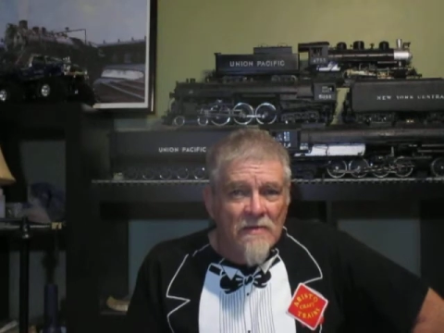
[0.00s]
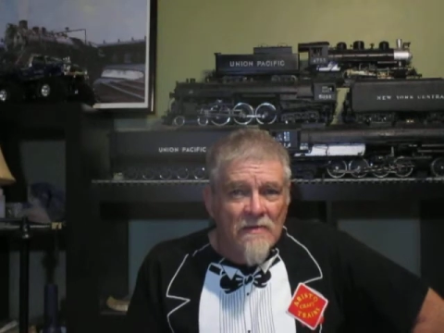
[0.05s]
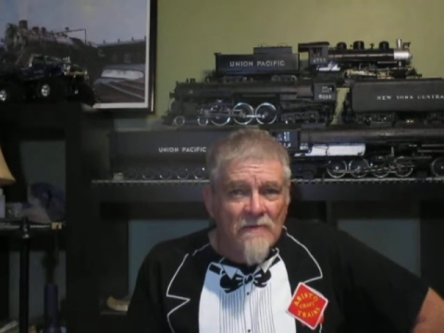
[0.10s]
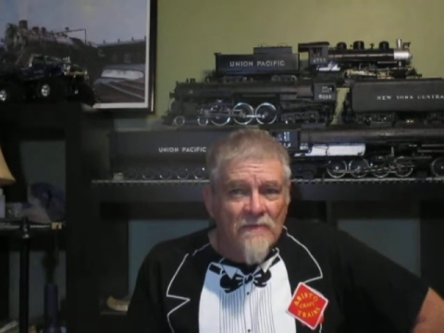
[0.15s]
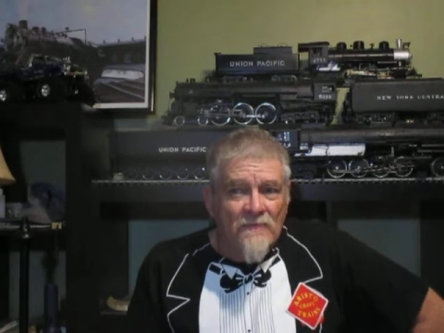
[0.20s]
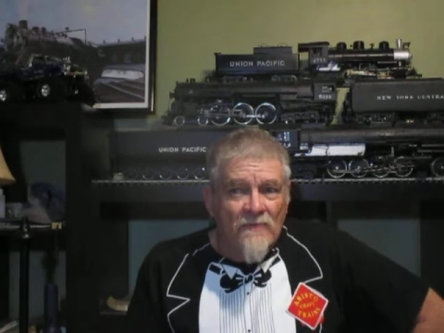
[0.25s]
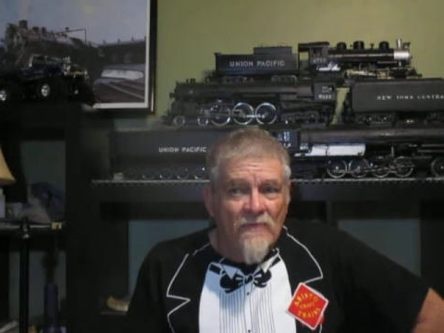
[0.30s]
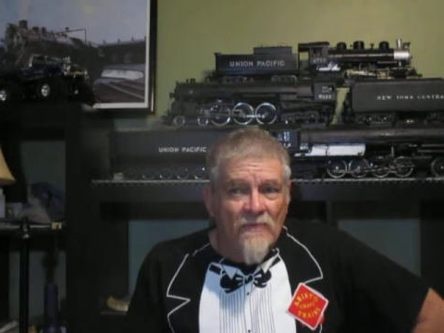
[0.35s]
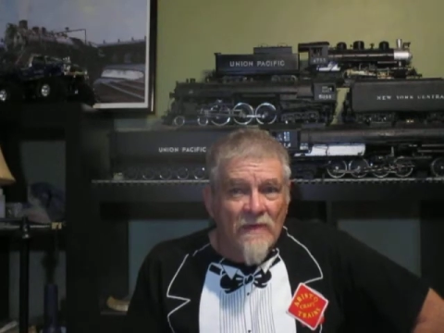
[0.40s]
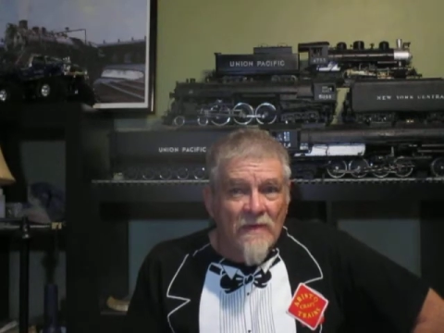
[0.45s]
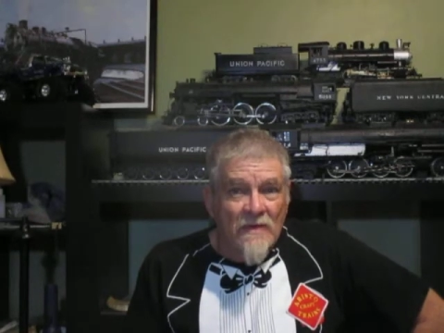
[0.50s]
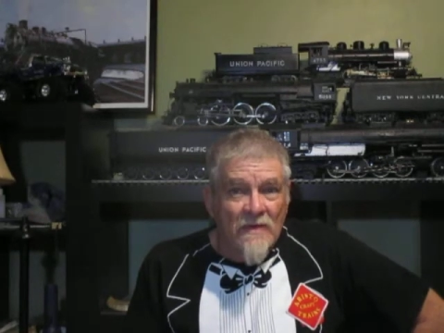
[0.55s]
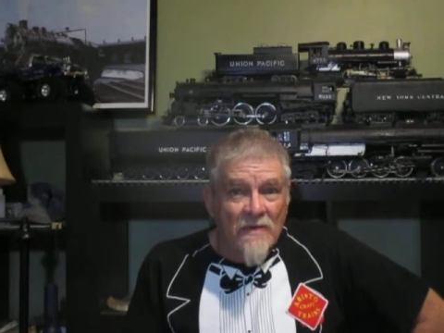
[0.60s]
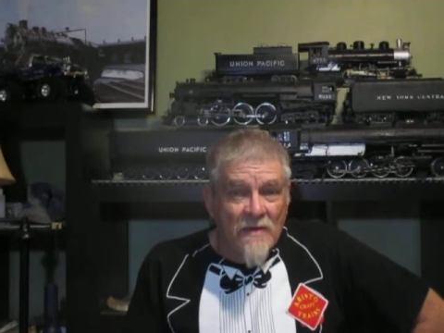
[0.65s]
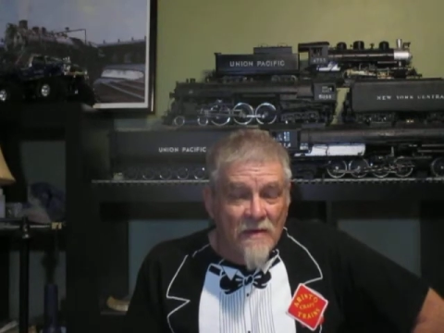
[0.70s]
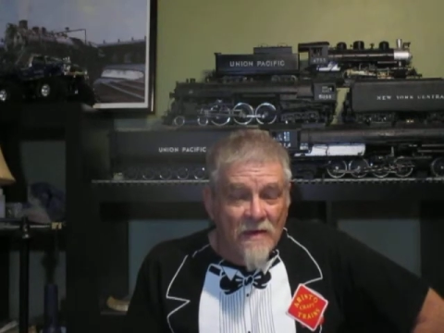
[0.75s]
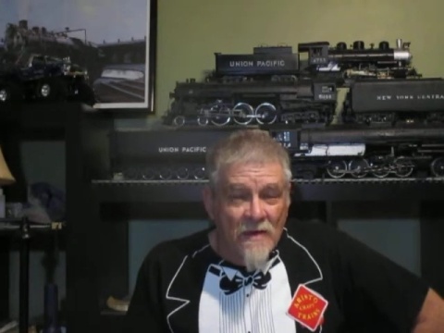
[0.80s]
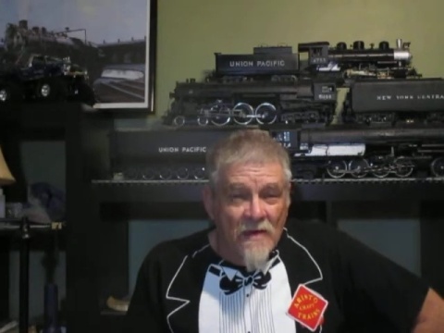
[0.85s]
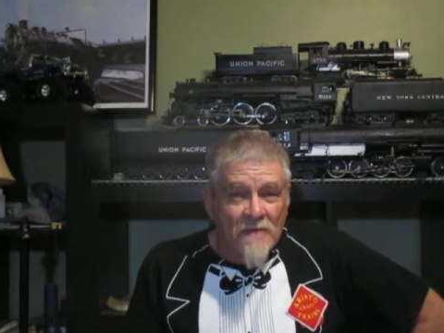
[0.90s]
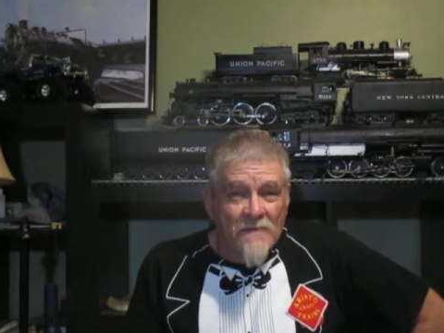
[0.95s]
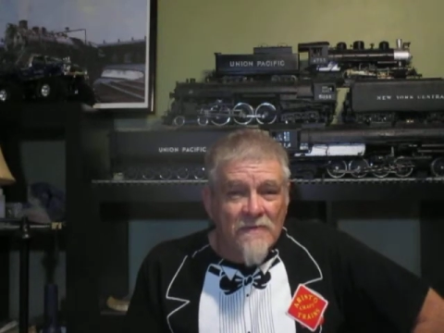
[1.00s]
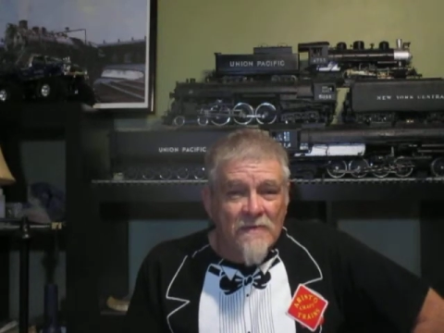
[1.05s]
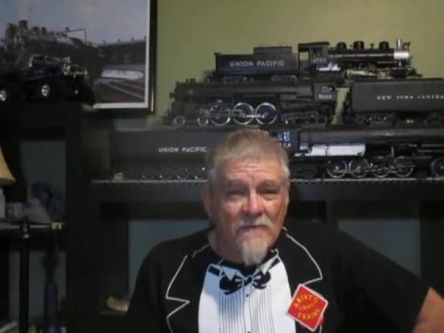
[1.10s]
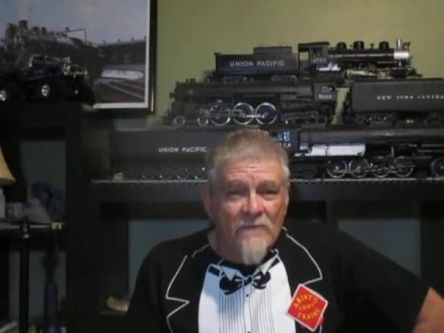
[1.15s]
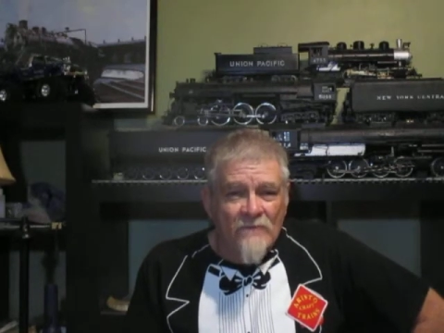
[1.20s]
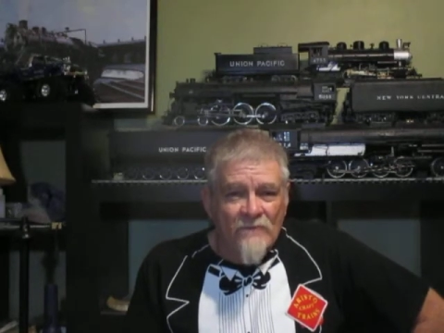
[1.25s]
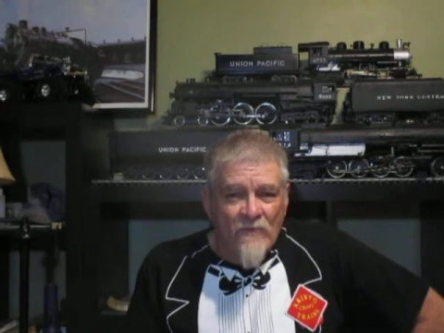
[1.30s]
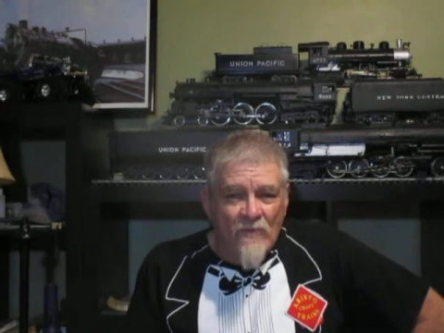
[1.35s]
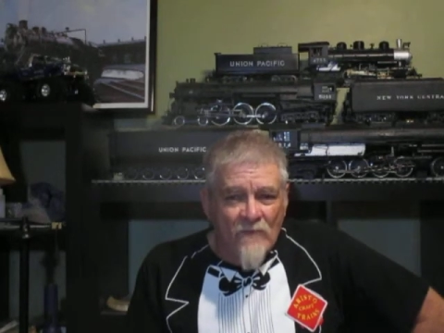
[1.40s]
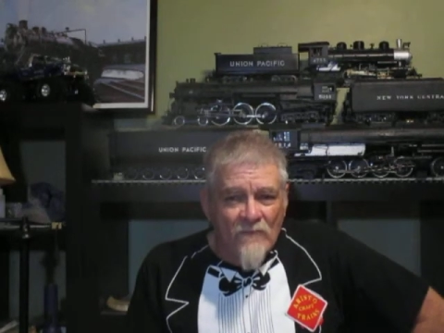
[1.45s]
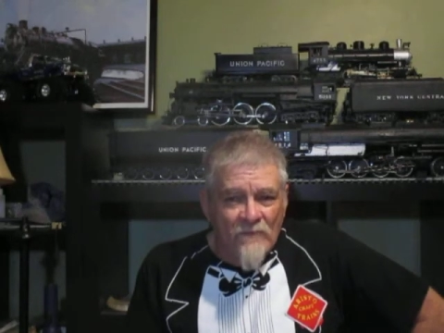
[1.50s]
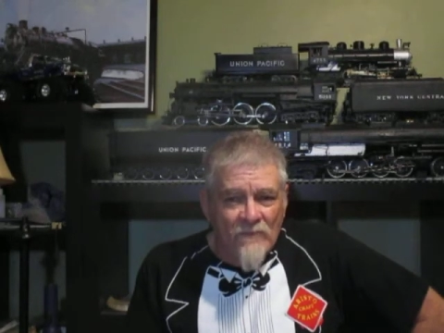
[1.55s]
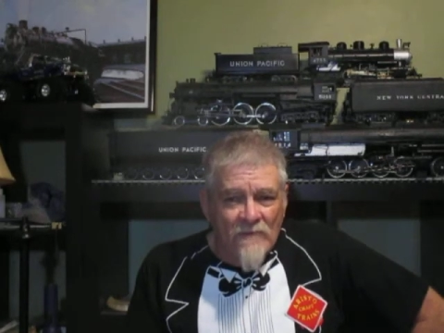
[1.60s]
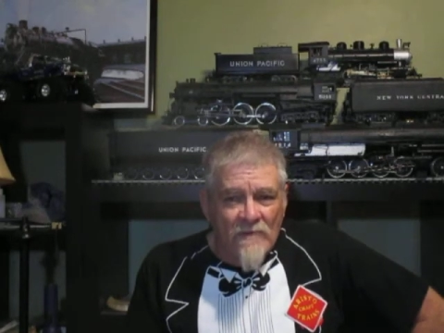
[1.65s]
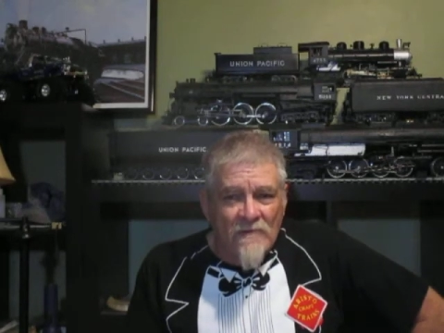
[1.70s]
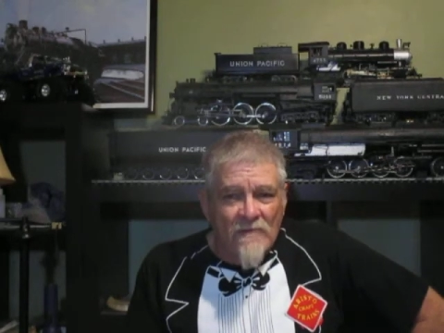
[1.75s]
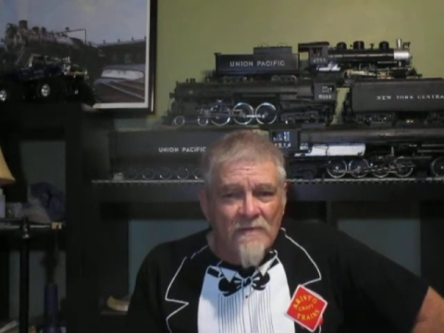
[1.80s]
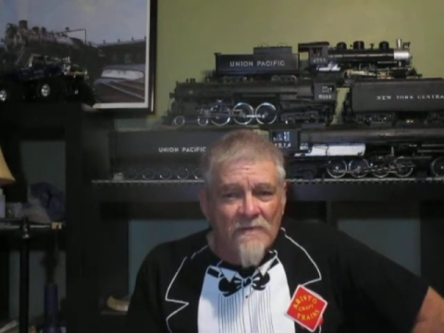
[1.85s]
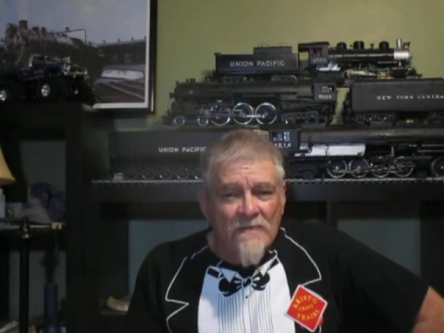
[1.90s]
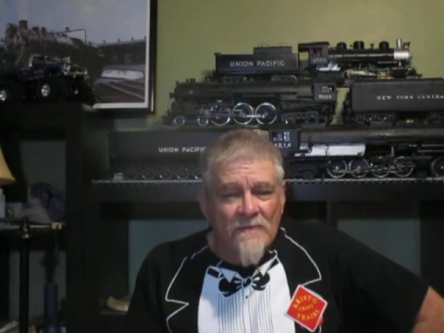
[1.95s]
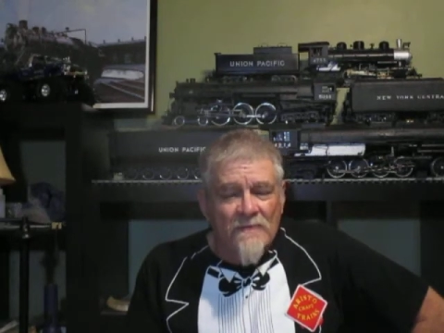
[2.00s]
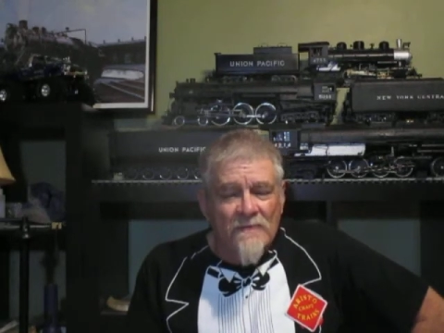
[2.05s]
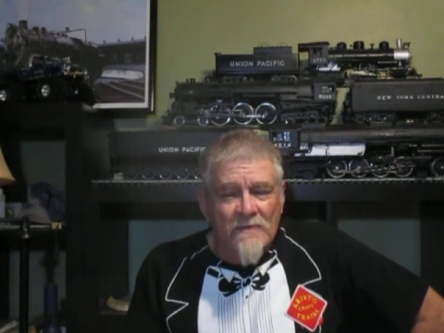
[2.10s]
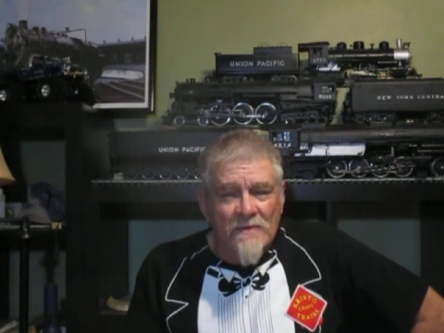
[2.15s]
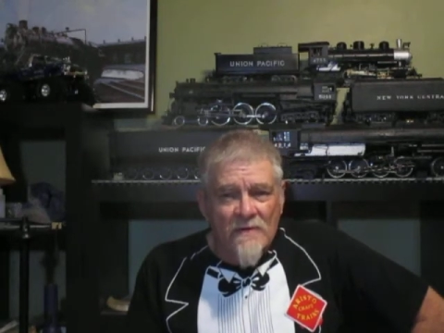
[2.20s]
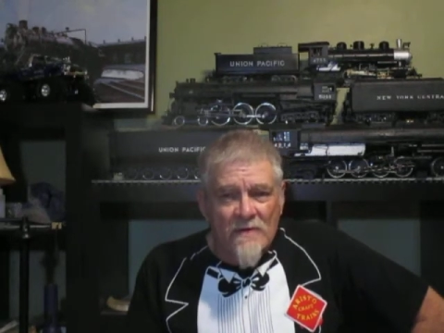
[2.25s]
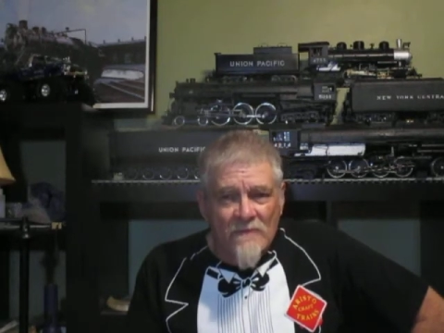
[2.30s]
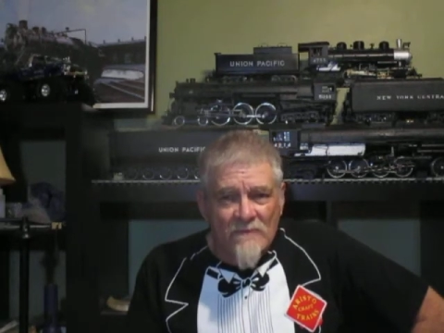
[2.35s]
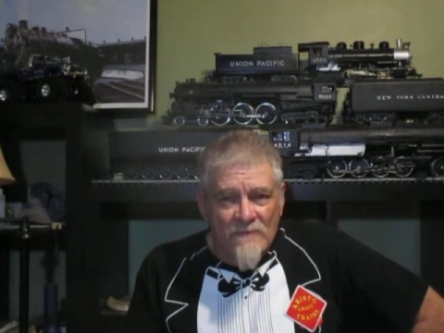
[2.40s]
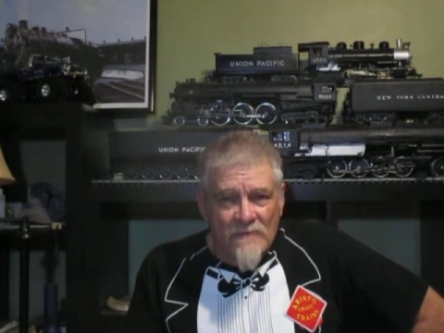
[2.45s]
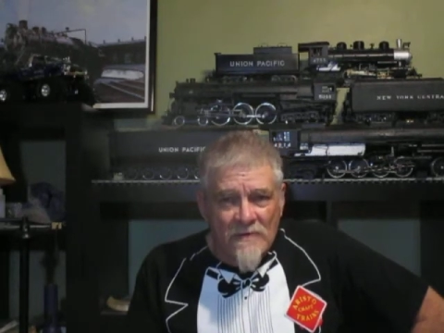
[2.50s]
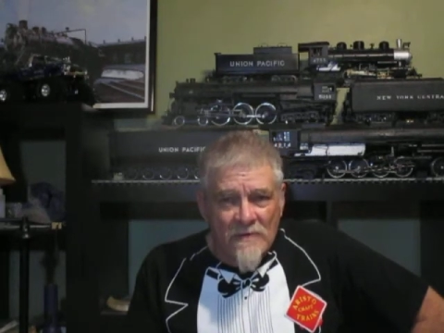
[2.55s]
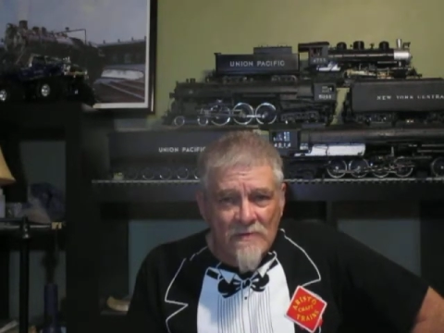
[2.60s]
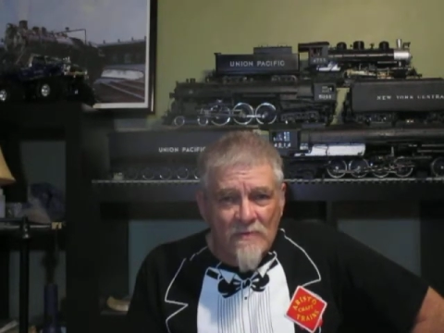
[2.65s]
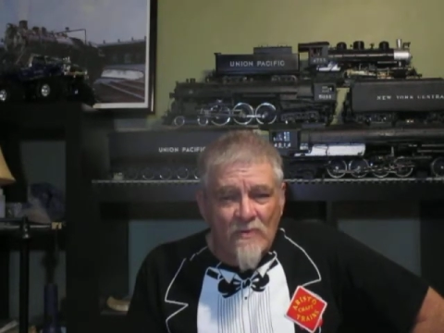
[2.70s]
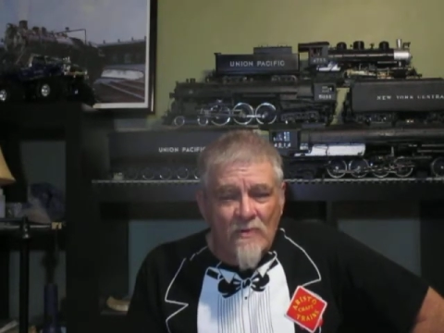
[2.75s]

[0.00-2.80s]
so that God can fulfill his covenant